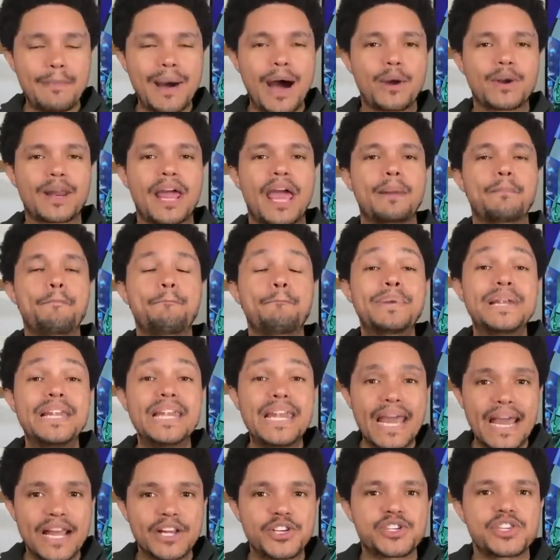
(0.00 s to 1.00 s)
out and
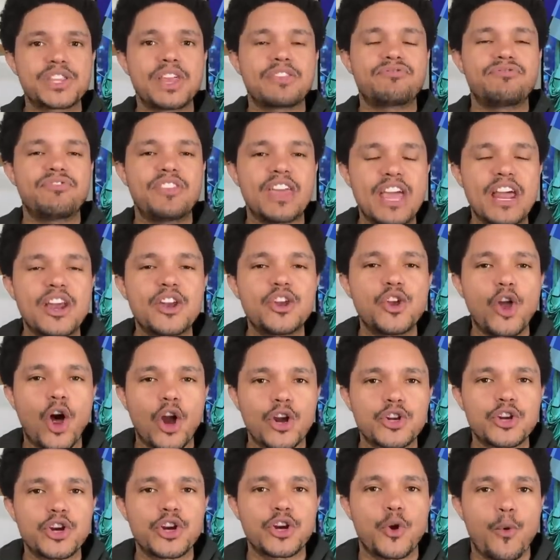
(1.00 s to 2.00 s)
pledge that they're
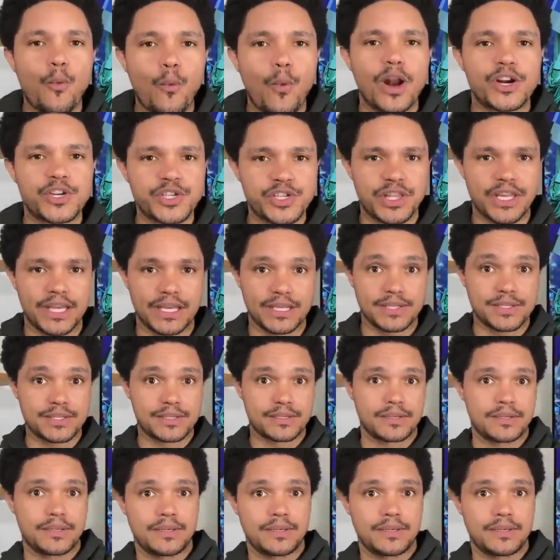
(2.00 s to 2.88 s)
not going to rush things.